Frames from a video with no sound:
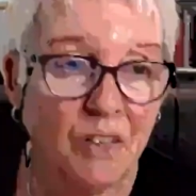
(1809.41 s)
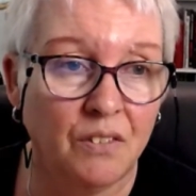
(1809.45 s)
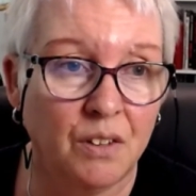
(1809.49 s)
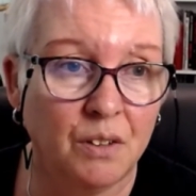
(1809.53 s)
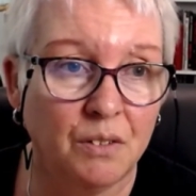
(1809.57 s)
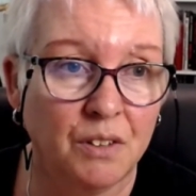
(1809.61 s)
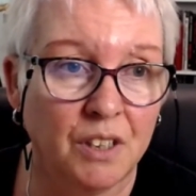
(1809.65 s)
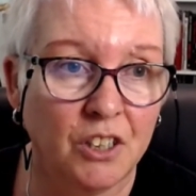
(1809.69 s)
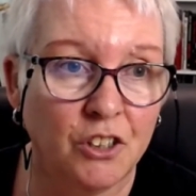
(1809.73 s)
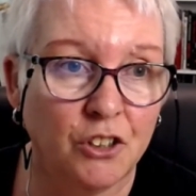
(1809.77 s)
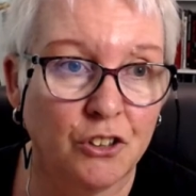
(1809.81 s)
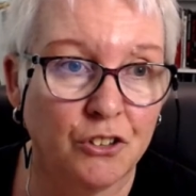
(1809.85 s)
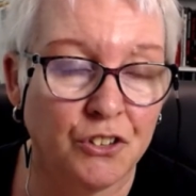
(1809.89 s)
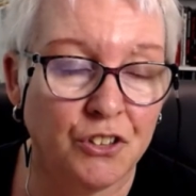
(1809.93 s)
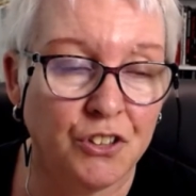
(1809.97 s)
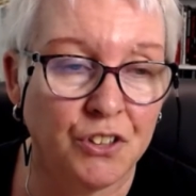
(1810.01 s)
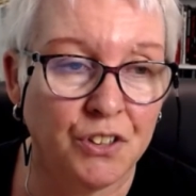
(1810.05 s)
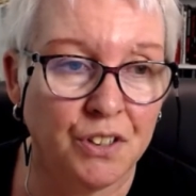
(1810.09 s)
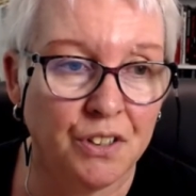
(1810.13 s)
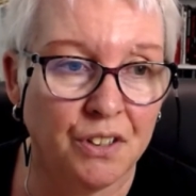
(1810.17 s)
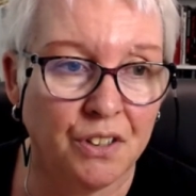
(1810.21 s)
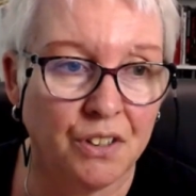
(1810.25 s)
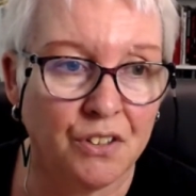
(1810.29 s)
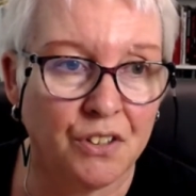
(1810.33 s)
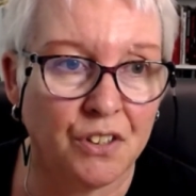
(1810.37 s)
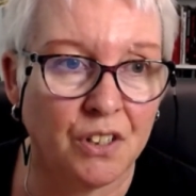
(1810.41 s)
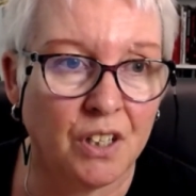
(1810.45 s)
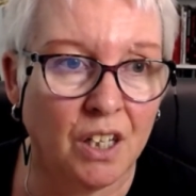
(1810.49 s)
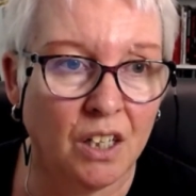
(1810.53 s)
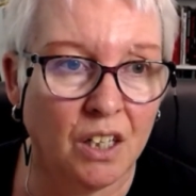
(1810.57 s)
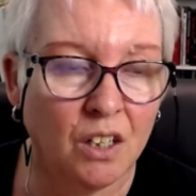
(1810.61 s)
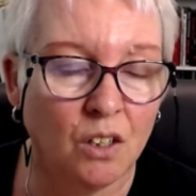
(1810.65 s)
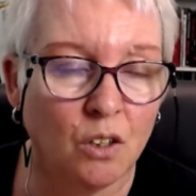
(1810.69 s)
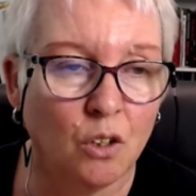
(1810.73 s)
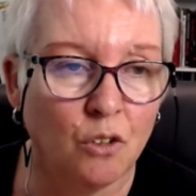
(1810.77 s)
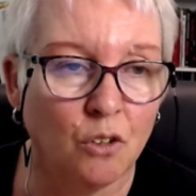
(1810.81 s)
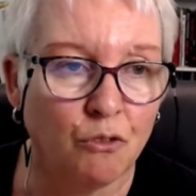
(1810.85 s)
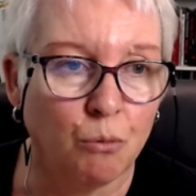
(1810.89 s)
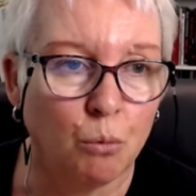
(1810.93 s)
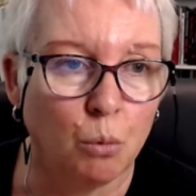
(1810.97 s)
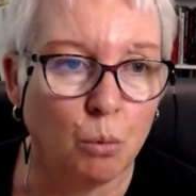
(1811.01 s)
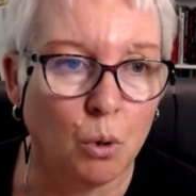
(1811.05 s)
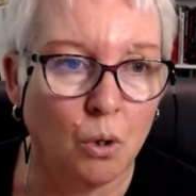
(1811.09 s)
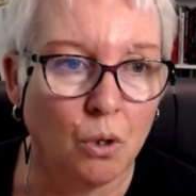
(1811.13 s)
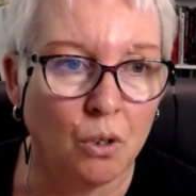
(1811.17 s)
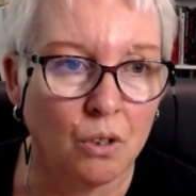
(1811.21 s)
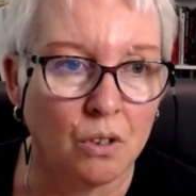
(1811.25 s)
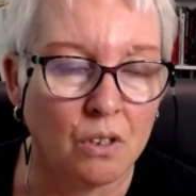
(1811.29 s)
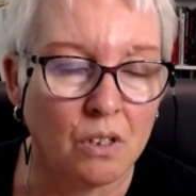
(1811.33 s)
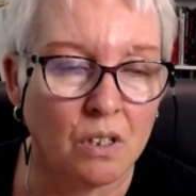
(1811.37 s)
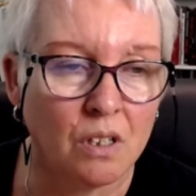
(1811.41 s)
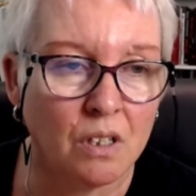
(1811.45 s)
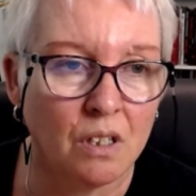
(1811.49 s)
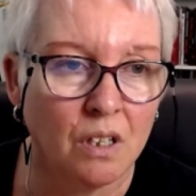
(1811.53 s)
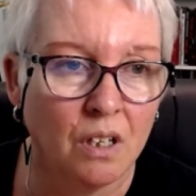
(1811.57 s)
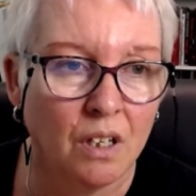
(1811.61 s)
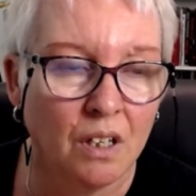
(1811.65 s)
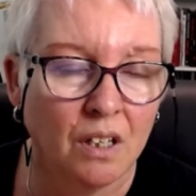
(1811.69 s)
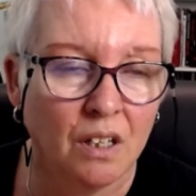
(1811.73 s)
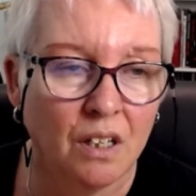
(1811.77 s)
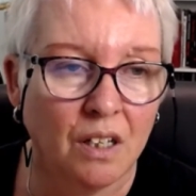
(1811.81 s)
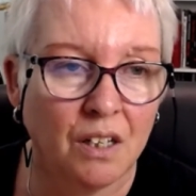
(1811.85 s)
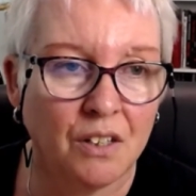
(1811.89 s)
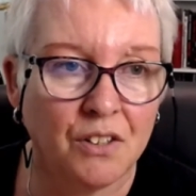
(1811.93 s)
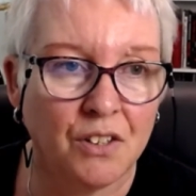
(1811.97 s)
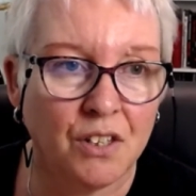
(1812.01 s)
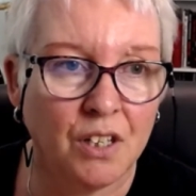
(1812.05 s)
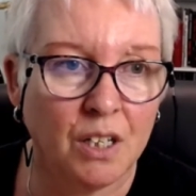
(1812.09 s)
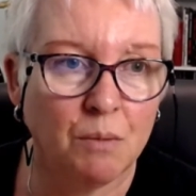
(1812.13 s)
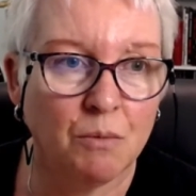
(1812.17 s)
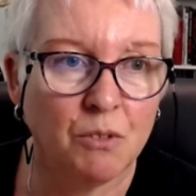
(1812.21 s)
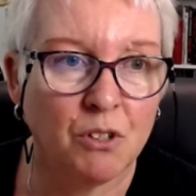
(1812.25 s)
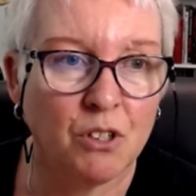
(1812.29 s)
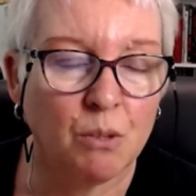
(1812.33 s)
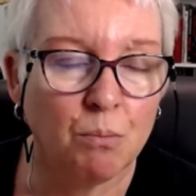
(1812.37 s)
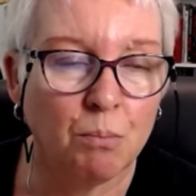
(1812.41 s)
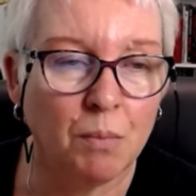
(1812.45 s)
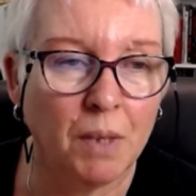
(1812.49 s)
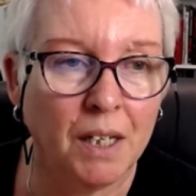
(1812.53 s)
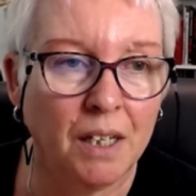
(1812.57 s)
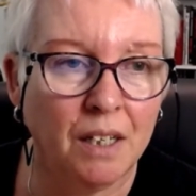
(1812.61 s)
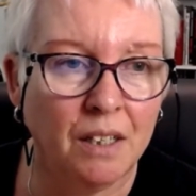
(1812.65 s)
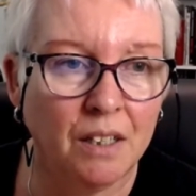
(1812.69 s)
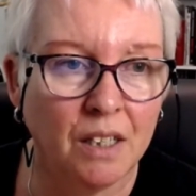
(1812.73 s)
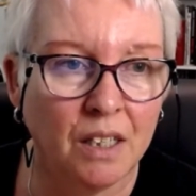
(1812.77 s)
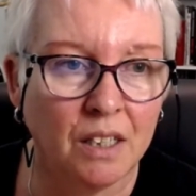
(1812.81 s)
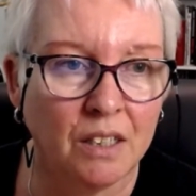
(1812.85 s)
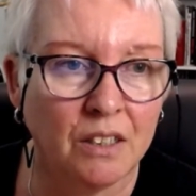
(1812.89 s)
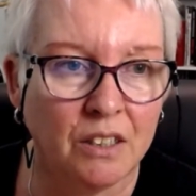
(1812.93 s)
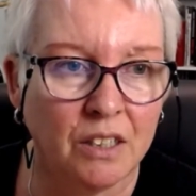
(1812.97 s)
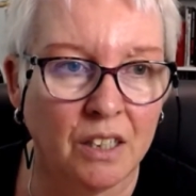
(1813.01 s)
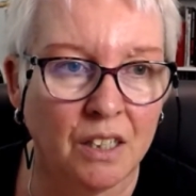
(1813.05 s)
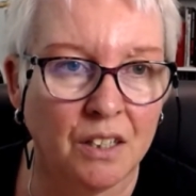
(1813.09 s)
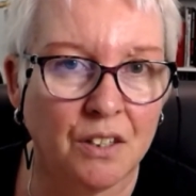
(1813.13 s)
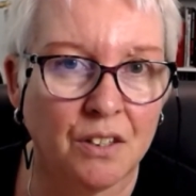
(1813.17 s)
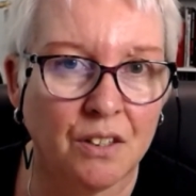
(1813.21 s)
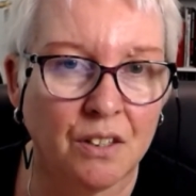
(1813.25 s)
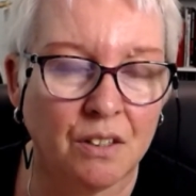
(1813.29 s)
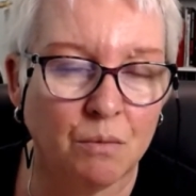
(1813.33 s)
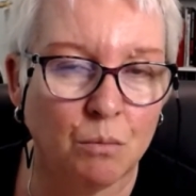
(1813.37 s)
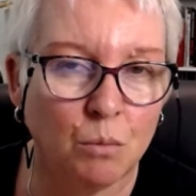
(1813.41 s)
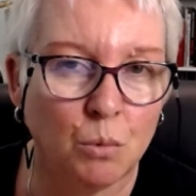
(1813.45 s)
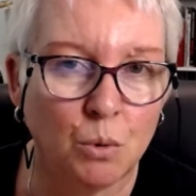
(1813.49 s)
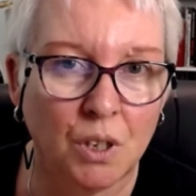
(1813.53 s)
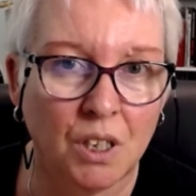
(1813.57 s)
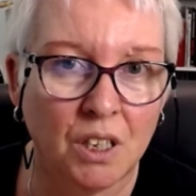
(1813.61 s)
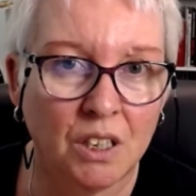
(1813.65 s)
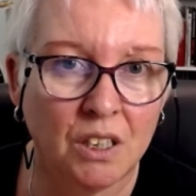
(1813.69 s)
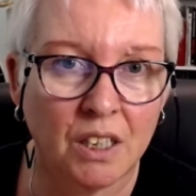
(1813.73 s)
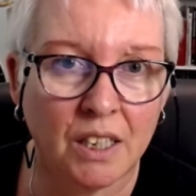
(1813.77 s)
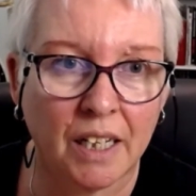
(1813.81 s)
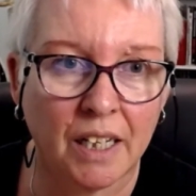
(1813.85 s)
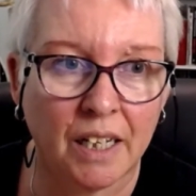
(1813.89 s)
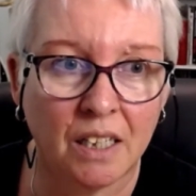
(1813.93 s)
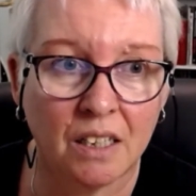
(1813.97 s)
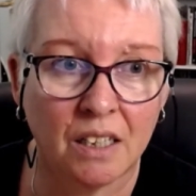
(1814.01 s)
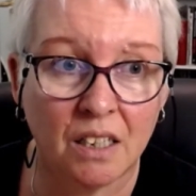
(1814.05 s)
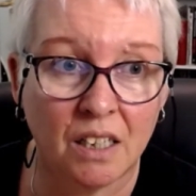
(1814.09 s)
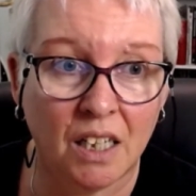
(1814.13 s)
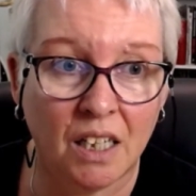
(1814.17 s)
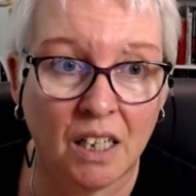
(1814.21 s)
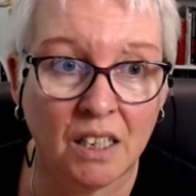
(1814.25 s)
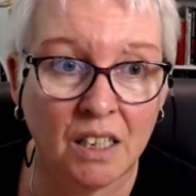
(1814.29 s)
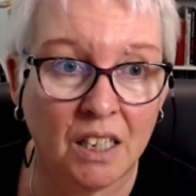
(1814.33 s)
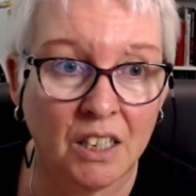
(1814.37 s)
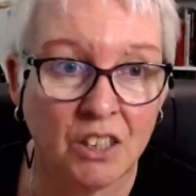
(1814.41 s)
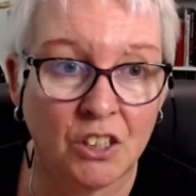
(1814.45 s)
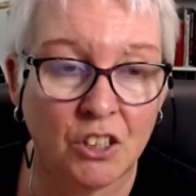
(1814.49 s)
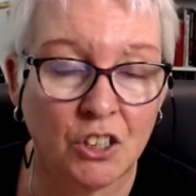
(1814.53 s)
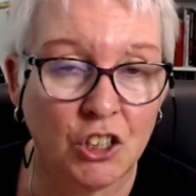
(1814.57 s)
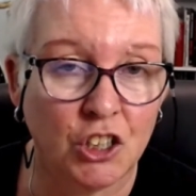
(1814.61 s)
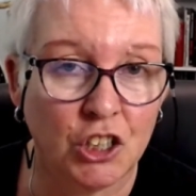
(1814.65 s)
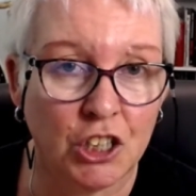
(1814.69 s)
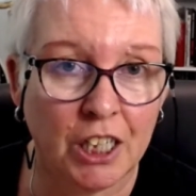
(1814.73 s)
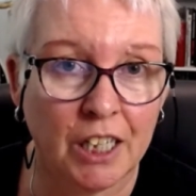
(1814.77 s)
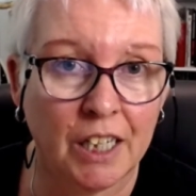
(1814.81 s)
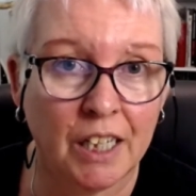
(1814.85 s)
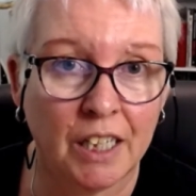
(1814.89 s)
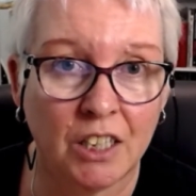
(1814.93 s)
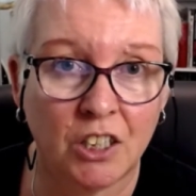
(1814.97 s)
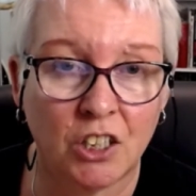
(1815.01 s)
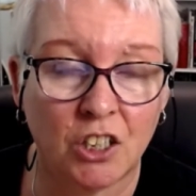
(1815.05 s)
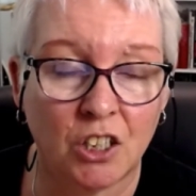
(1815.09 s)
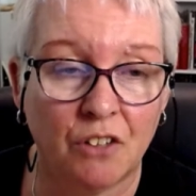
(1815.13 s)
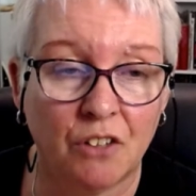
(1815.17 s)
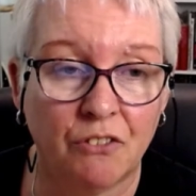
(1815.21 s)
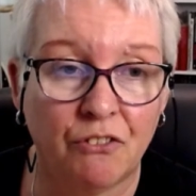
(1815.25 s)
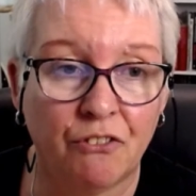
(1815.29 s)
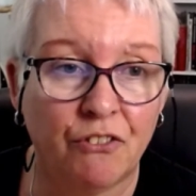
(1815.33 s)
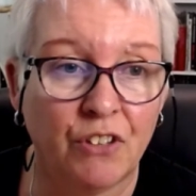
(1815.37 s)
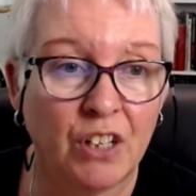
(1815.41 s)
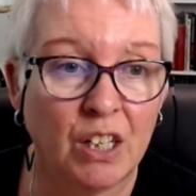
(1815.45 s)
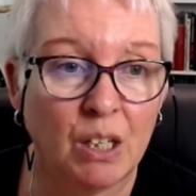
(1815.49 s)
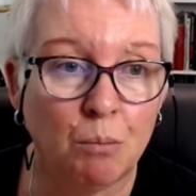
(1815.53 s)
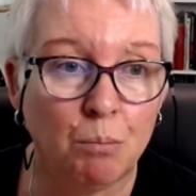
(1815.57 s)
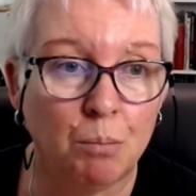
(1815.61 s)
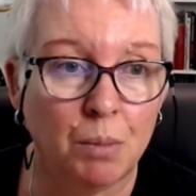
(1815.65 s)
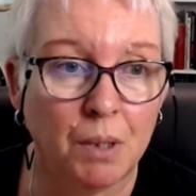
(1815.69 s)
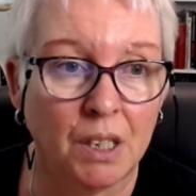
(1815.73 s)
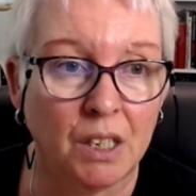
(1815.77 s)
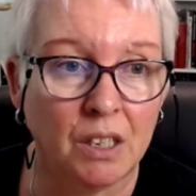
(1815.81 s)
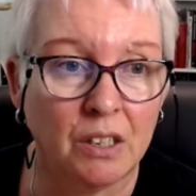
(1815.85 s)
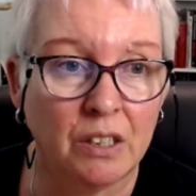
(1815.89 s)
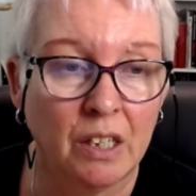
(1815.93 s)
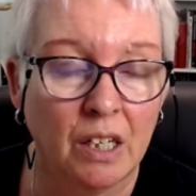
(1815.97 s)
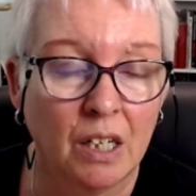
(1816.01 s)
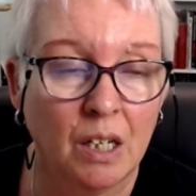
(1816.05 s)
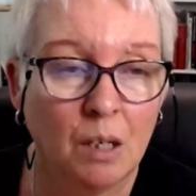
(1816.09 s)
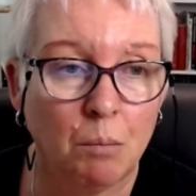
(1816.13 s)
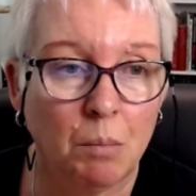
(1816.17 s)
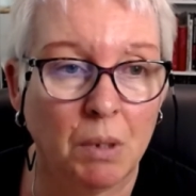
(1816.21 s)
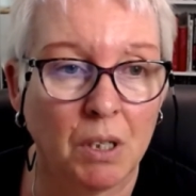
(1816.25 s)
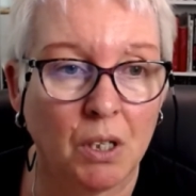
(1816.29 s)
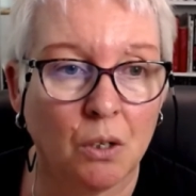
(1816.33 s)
If you're interested in this King of Wands, it seems to me that Death will indicate that he needs to change a fair bit,